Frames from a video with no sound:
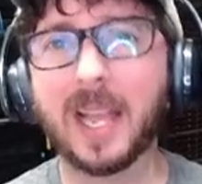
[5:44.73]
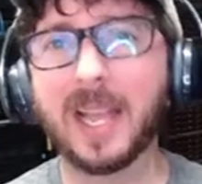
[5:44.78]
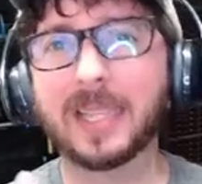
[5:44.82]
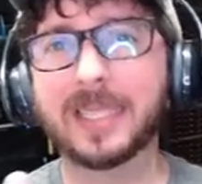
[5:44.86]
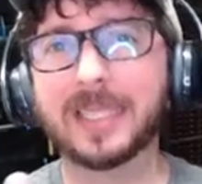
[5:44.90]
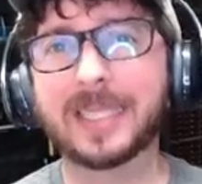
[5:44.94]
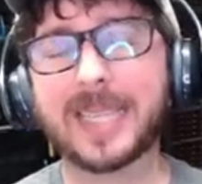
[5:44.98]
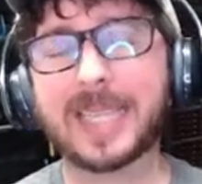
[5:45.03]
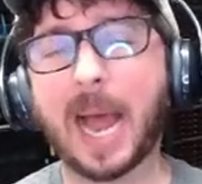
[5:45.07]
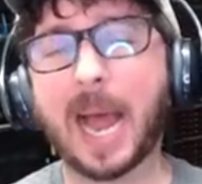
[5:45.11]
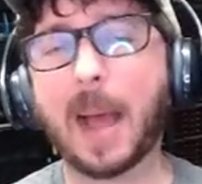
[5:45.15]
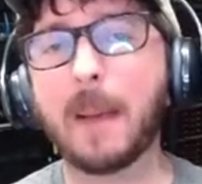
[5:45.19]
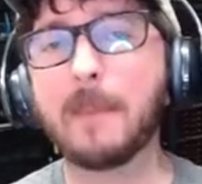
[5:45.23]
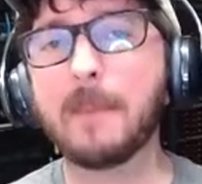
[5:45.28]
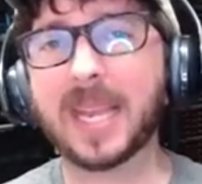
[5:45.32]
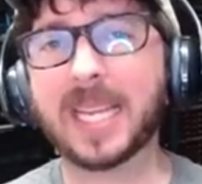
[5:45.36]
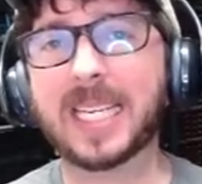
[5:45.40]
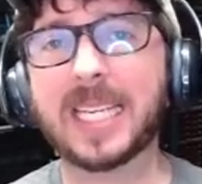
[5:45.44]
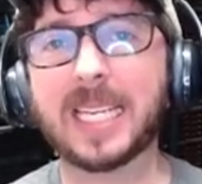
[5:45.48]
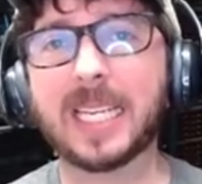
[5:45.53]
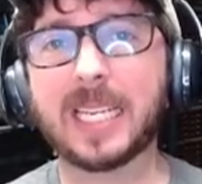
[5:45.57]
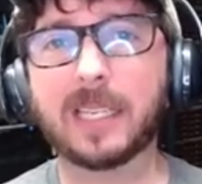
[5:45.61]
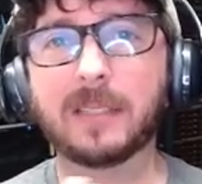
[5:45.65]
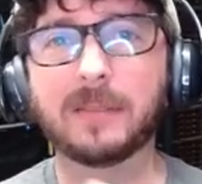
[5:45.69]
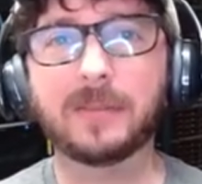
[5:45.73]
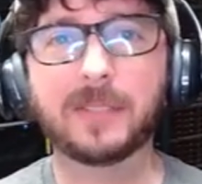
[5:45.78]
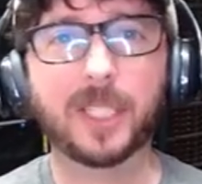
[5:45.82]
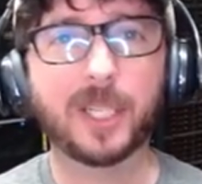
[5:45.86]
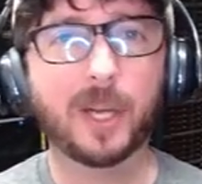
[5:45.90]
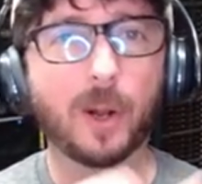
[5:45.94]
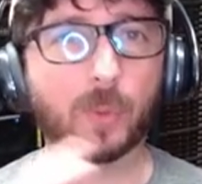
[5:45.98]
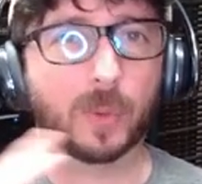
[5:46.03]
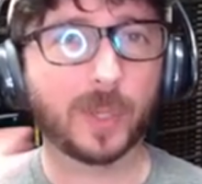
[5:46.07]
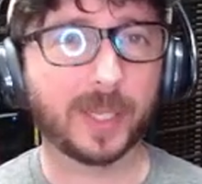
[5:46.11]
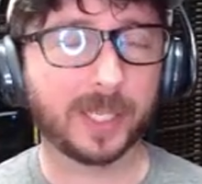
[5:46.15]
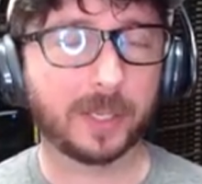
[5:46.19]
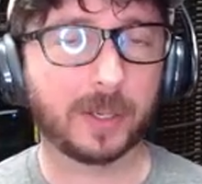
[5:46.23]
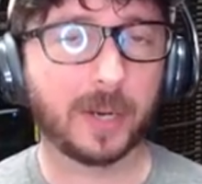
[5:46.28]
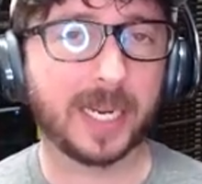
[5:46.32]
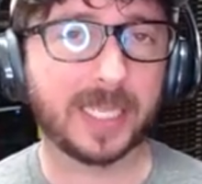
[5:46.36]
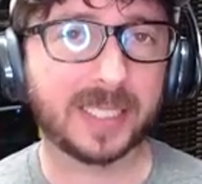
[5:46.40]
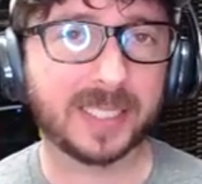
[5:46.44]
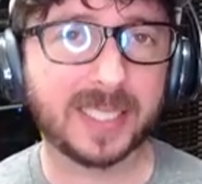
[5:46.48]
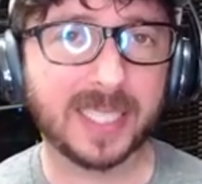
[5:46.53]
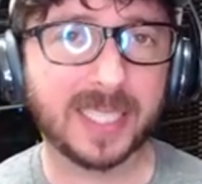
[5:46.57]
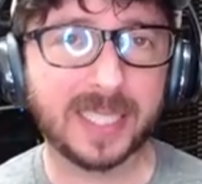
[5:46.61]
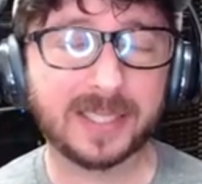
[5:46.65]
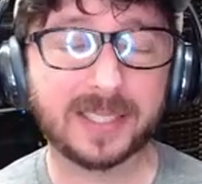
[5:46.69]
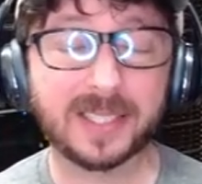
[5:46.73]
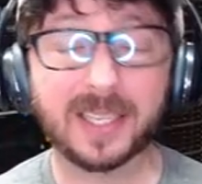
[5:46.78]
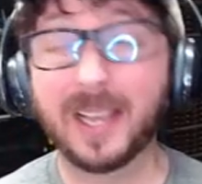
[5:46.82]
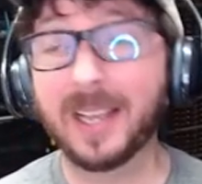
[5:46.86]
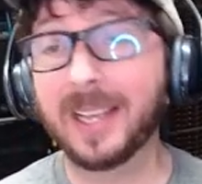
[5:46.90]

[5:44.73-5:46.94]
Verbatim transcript: stop making, you know, really great sense.